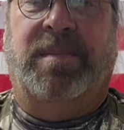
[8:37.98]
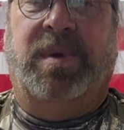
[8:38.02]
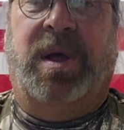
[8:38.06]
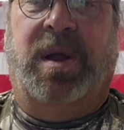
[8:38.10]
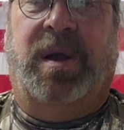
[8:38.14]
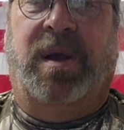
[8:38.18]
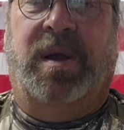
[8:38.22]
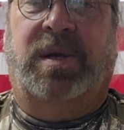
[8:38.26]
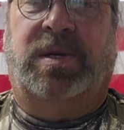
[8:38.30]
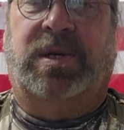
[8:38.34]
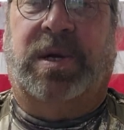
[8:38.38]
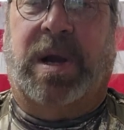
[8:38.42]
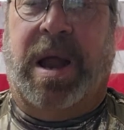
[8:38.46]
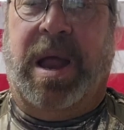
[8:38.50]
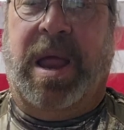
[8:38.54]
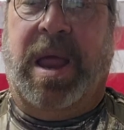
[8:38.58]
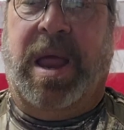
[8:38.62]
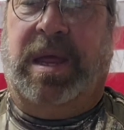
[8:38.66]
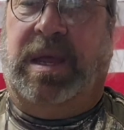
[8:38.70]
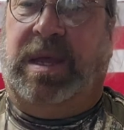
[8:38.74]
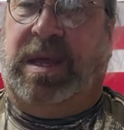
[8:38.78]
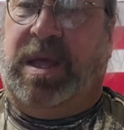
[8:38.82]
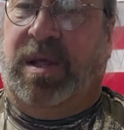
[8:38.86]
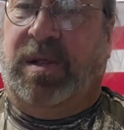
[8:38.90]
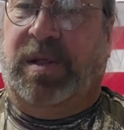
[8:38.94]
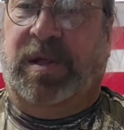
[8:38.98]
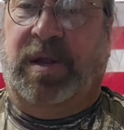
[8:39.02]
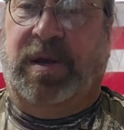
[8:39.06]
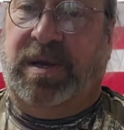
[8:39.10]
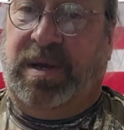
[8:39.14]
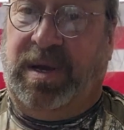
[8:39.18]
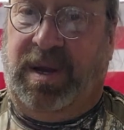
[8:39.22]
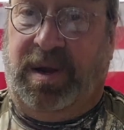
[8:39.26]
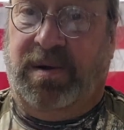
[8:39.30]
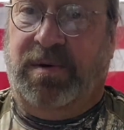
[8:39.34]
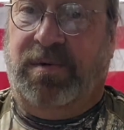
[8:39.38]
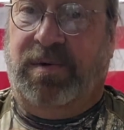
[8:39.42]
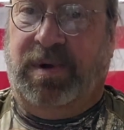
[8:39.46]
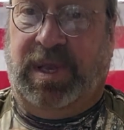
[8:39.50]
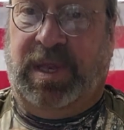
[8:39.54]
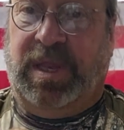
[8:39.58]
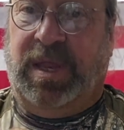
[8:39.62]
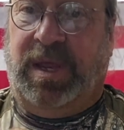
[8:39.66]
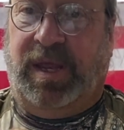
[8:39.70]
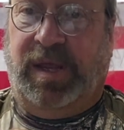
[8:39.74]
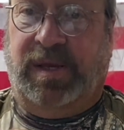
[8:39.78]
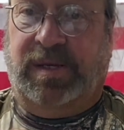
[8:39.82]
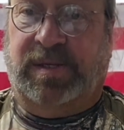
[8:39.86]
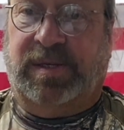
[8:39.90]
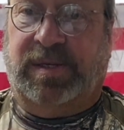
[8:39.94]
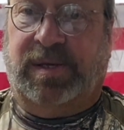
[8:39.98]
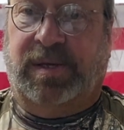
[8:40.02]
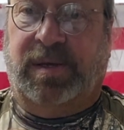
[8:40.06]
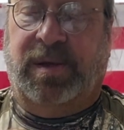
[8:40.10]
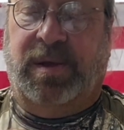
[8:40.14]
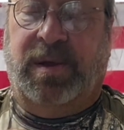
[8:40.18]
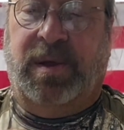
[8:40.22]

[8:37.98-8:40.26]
going to try and kill a deer with these.